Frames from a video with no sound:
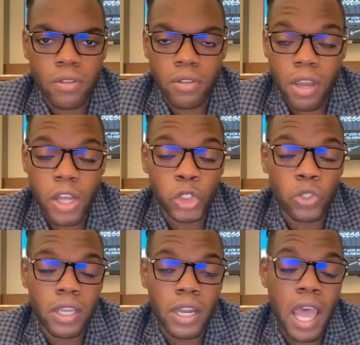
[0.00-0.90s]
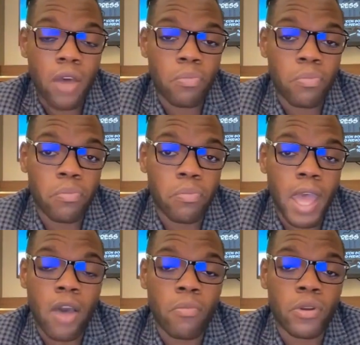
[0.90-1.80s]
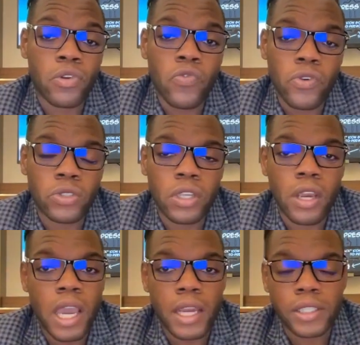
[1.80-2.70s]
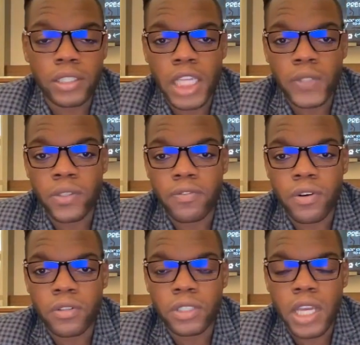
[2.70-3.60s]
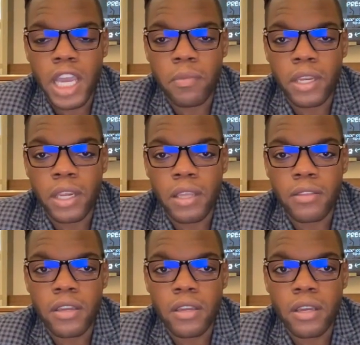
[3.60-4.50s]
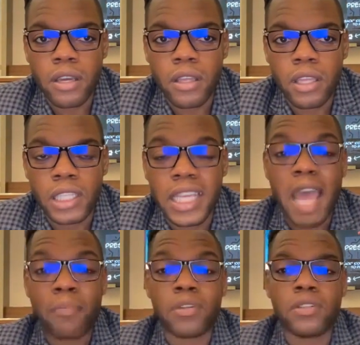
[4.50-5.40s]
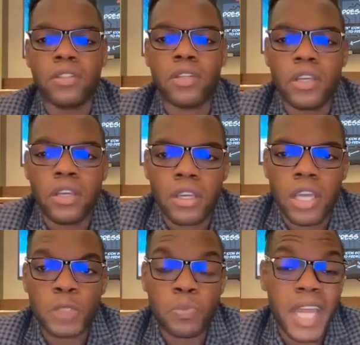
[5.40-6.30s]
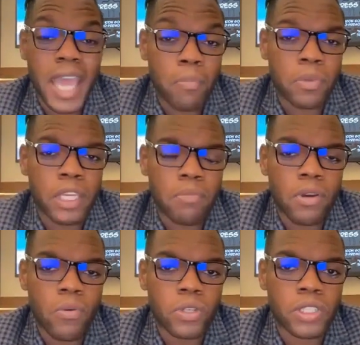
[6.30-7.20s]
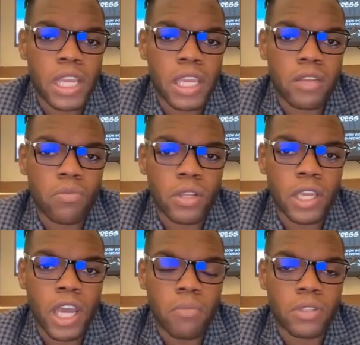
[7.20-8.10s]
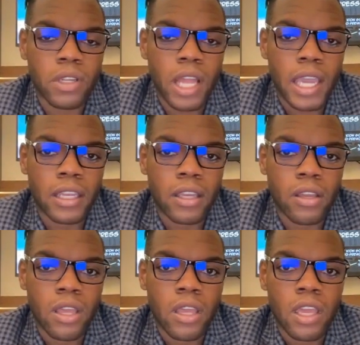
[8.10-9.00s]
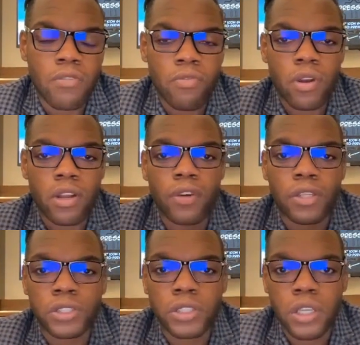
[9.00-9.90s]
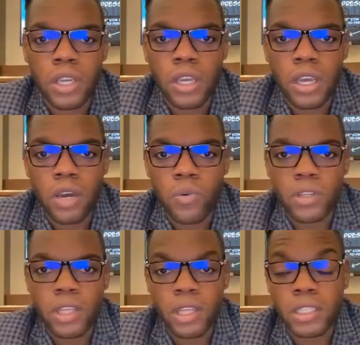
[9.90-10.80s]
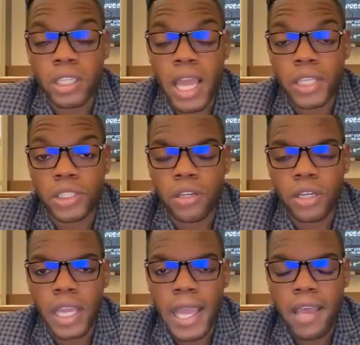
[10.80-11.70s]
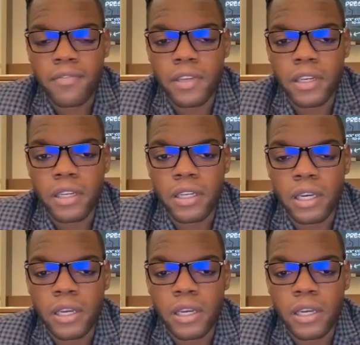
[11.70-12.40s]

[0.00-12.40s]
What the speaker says: the country that outmaneuvers the United States for the first time. And I think it's been happening, but we're seeing it really come to light in front of us within this last year and a half. And,